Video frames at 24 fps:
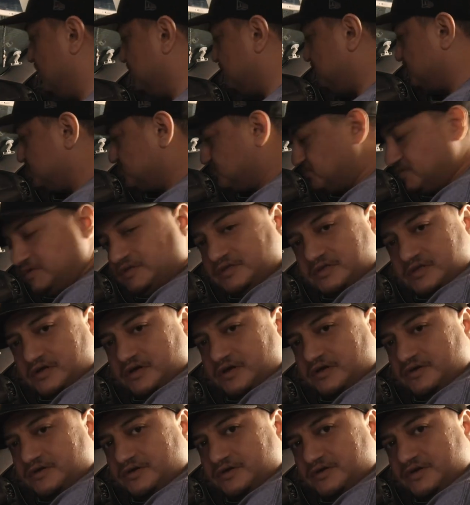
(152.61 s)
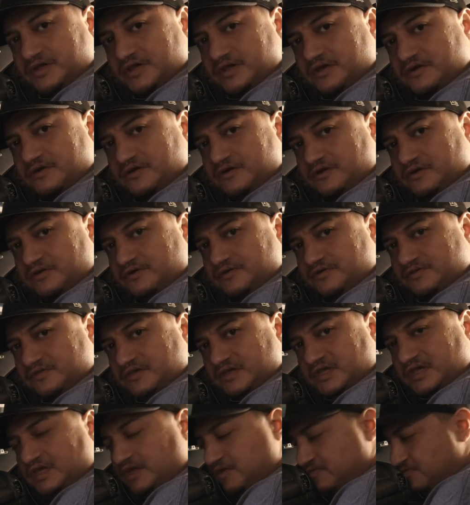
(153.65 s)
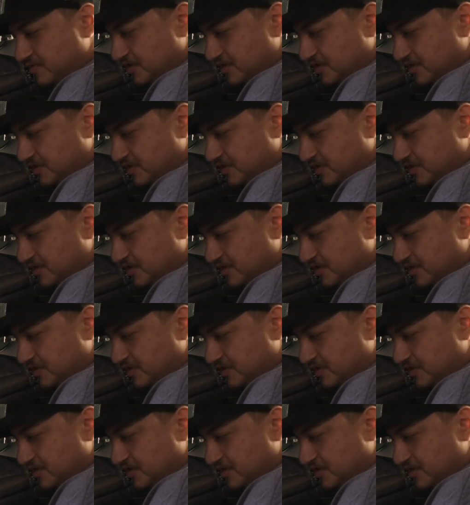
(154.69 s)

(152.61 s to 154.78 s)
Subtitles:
There's one under here, under the key